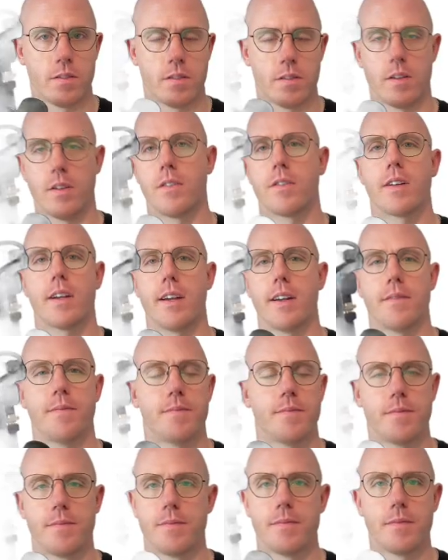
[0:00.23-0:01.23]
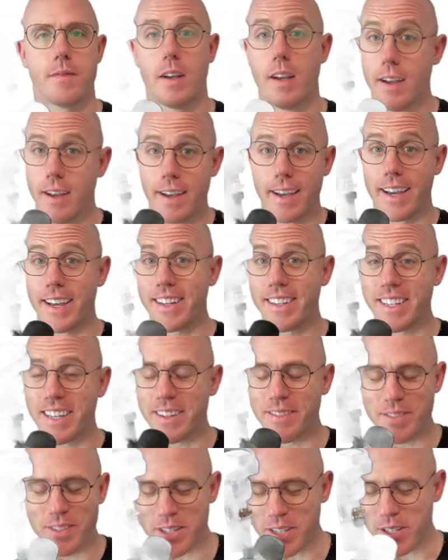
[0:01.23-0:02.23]
Okay. Hey
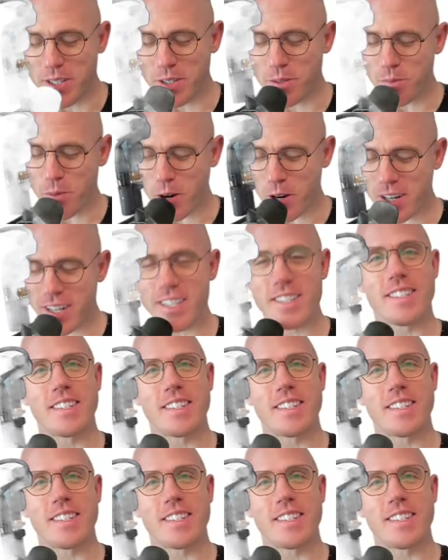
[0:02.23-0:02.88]
devs, this is Marcus,